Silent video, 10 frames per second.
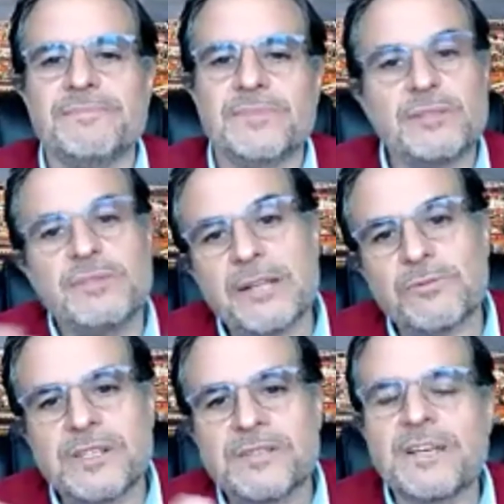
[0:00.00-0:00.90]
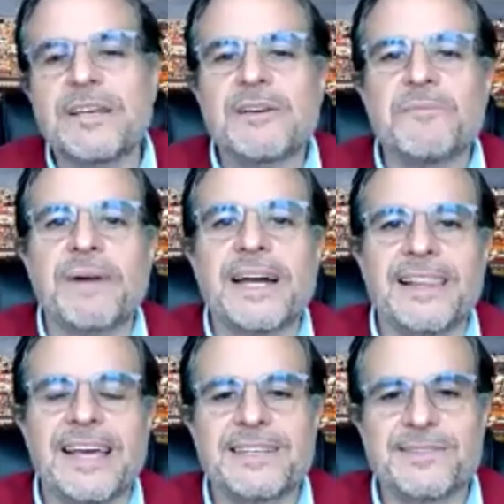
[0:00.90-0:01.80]
So that was my
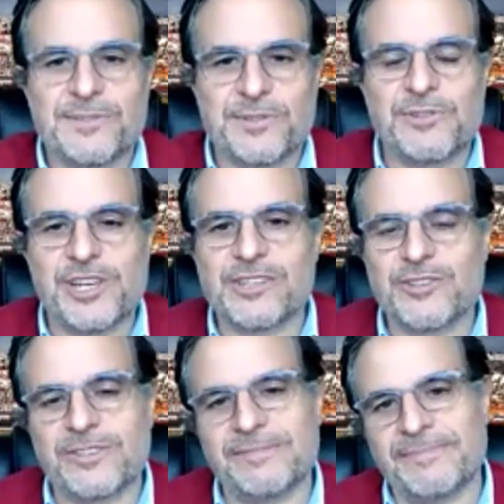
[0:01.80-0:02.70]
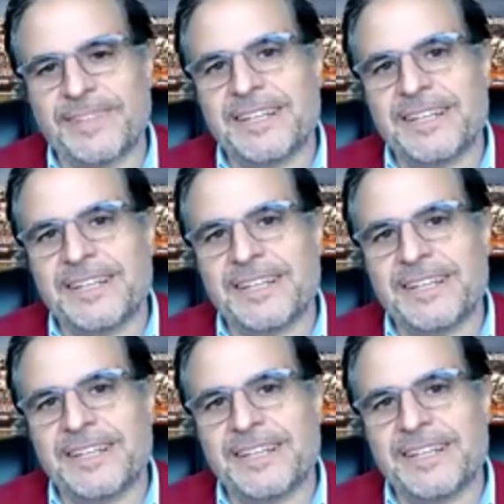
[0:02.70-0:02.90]
last suggestion.